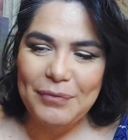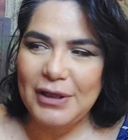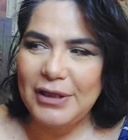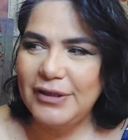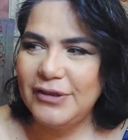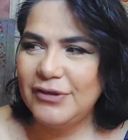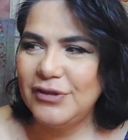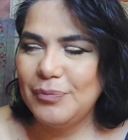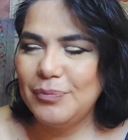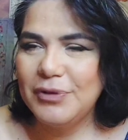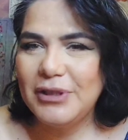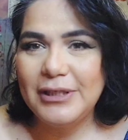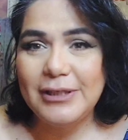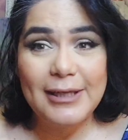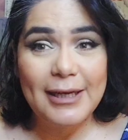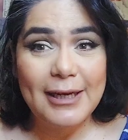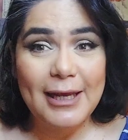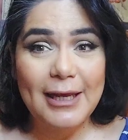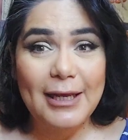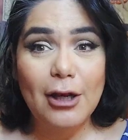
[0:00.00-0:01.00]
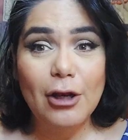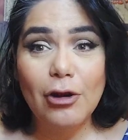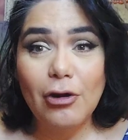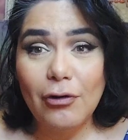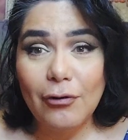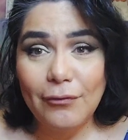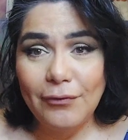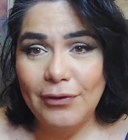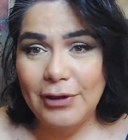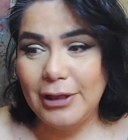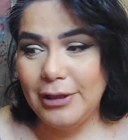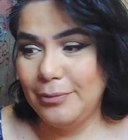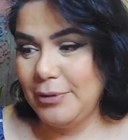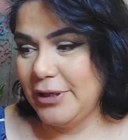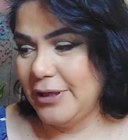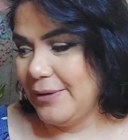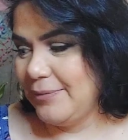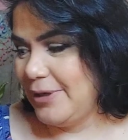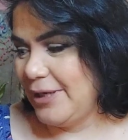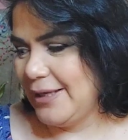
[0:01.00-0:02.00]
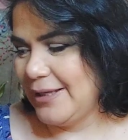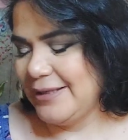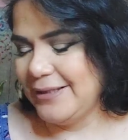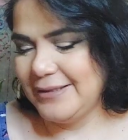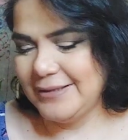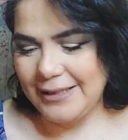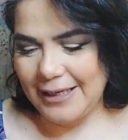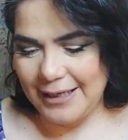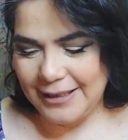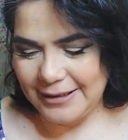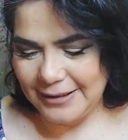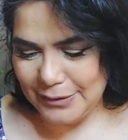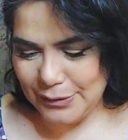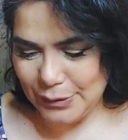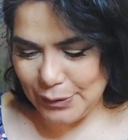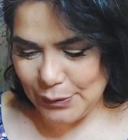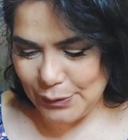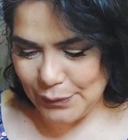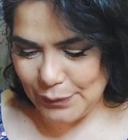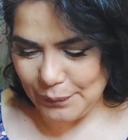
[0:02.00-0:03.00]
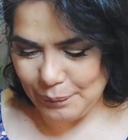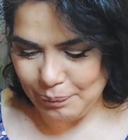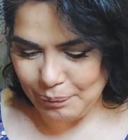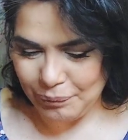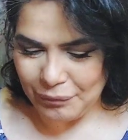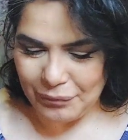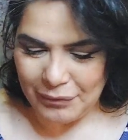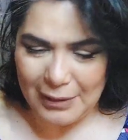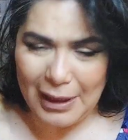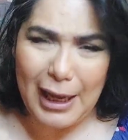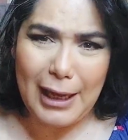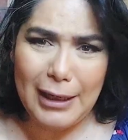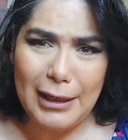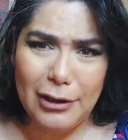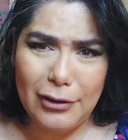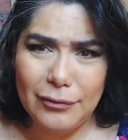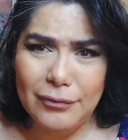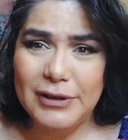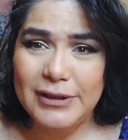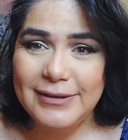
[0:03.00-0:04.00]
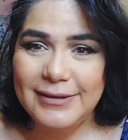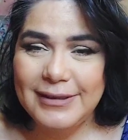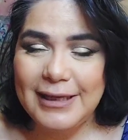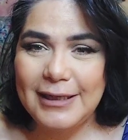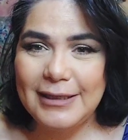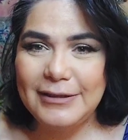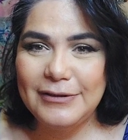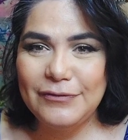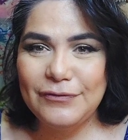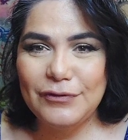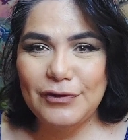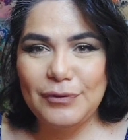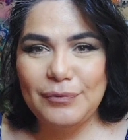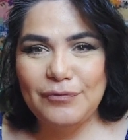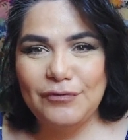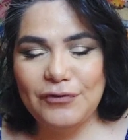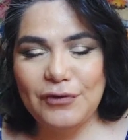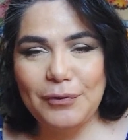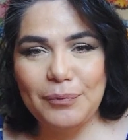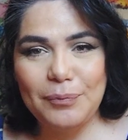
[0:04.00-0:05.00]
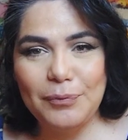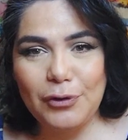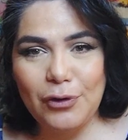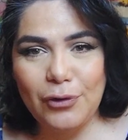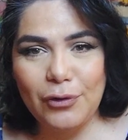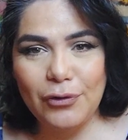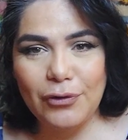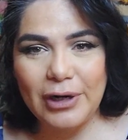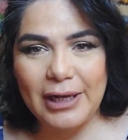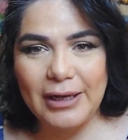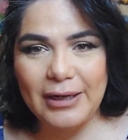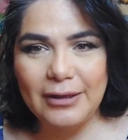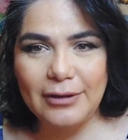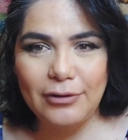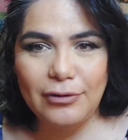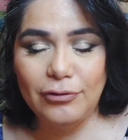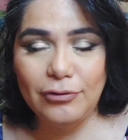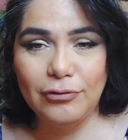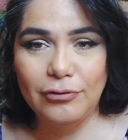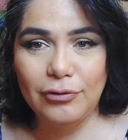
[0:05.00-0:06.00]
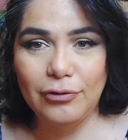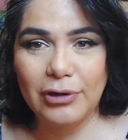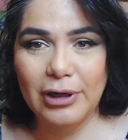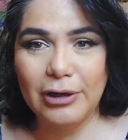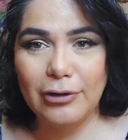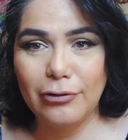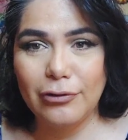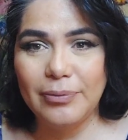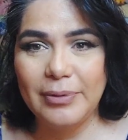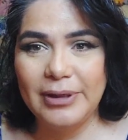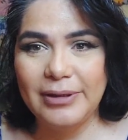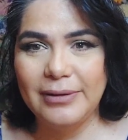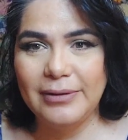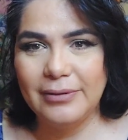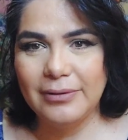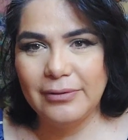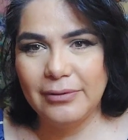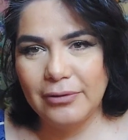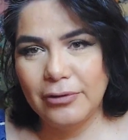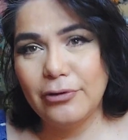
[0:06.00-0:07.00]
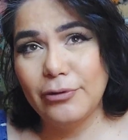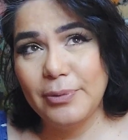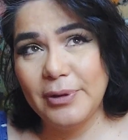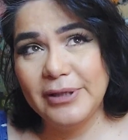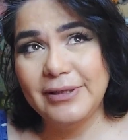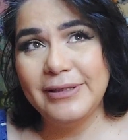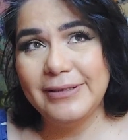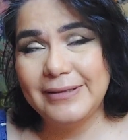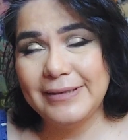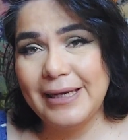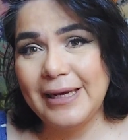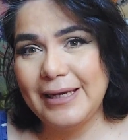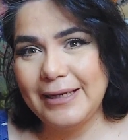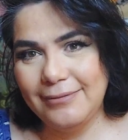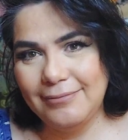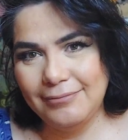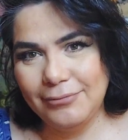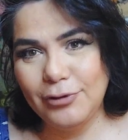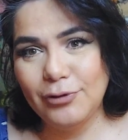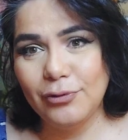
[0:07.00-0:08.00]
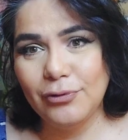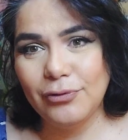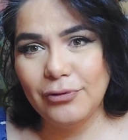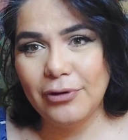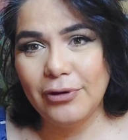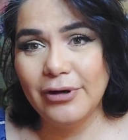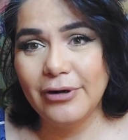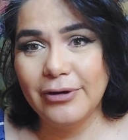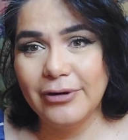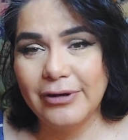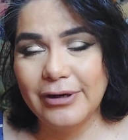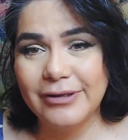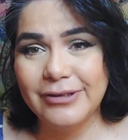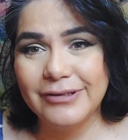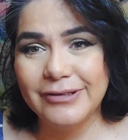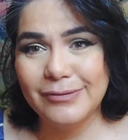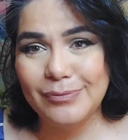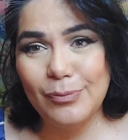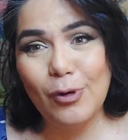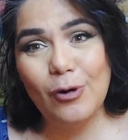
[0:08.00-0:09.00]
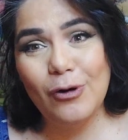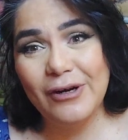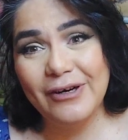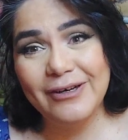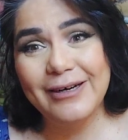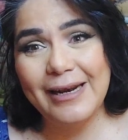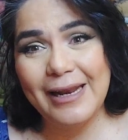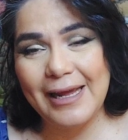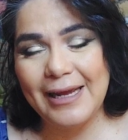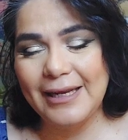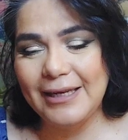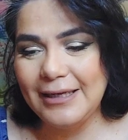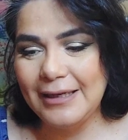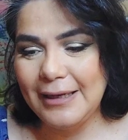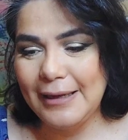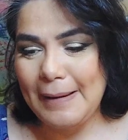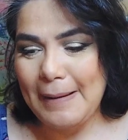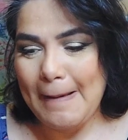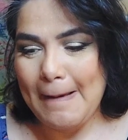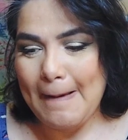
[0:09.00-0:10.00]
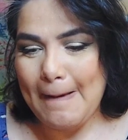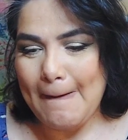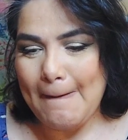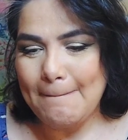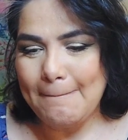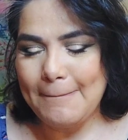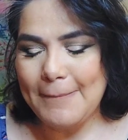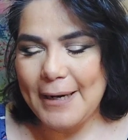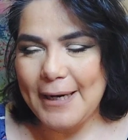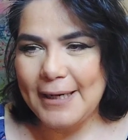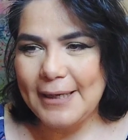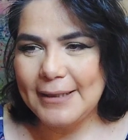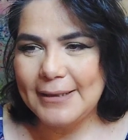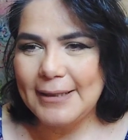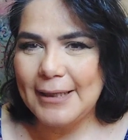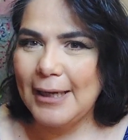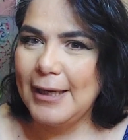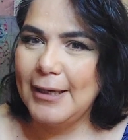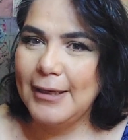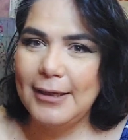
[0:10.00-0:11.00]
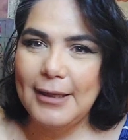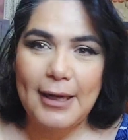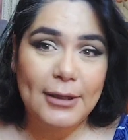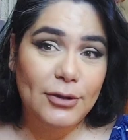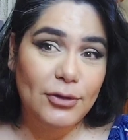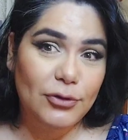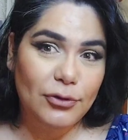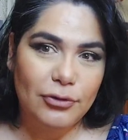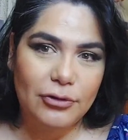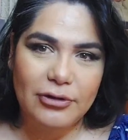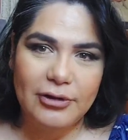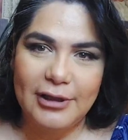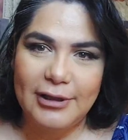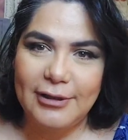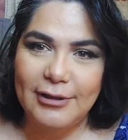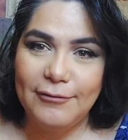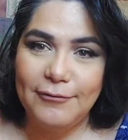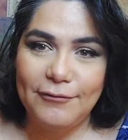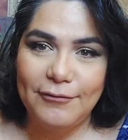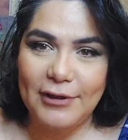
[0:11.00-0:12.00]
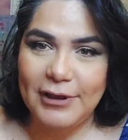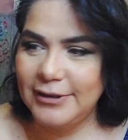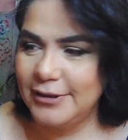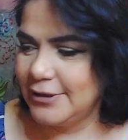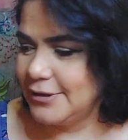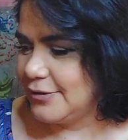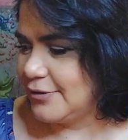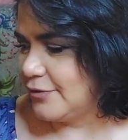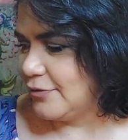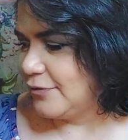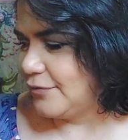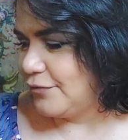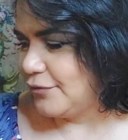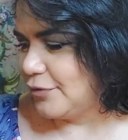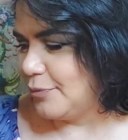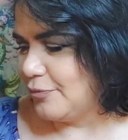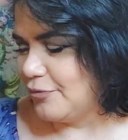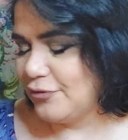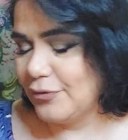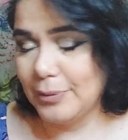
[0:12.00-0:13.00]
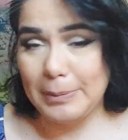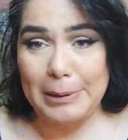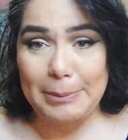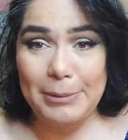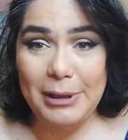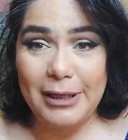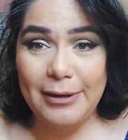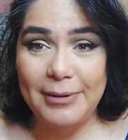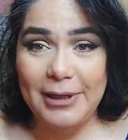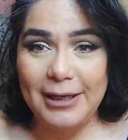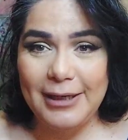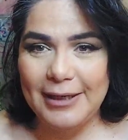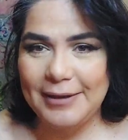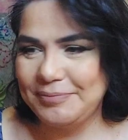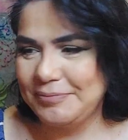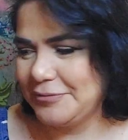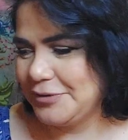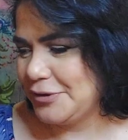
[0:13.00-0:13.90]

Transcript: It's something that I love in Mirabilia designs. So I love designs from Nora Corbett design, you know, her smaller line. But I adore the faces from a Mirabilia.